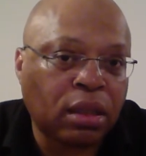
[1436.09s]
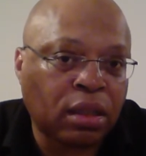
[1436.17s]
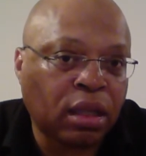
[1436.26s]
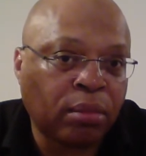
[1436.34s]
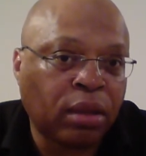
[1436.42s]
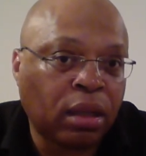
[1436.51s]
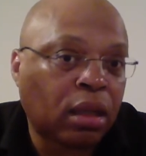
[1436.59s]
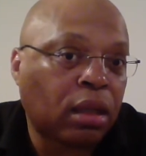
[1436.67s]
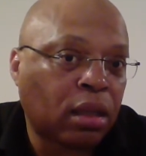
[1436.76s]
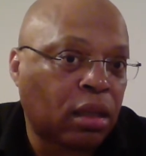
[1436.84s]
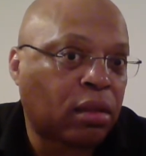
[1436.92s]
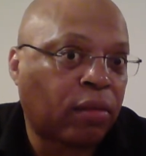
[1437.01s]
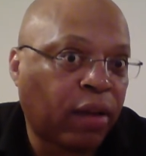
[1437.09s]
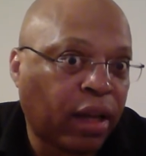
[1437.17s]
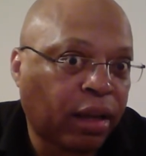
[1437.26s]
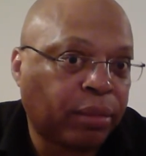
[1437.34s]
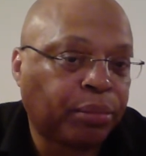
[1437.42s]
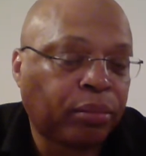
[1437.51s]
Sumner, the
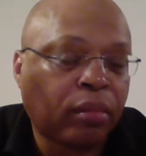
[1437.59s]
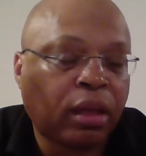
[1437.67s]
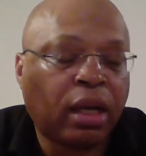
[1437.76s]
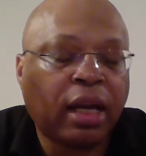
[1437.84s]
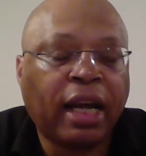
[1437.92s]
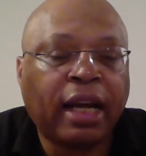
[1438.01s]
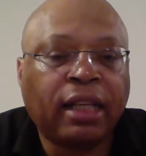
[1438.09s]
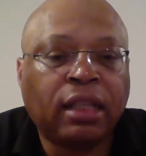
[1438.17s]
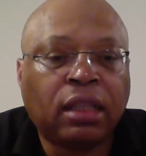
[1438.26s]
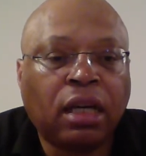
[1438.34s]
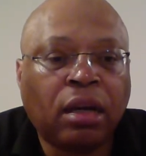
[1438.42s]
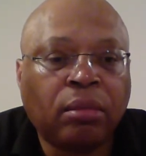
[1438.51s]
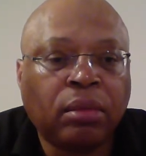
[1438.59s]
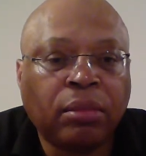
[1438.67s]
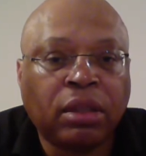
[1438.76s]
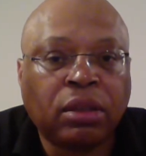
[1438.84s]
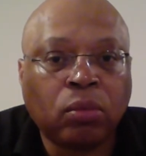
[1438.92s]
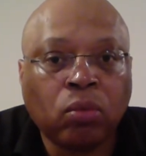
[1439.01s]
surveyor, and
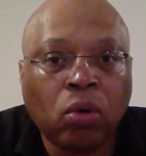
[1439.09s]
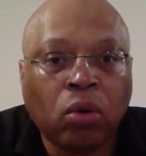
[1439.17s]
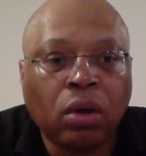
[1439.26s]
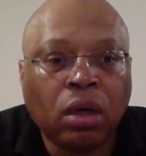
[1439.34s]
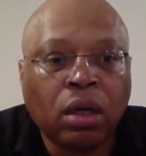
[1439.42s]
Mr. War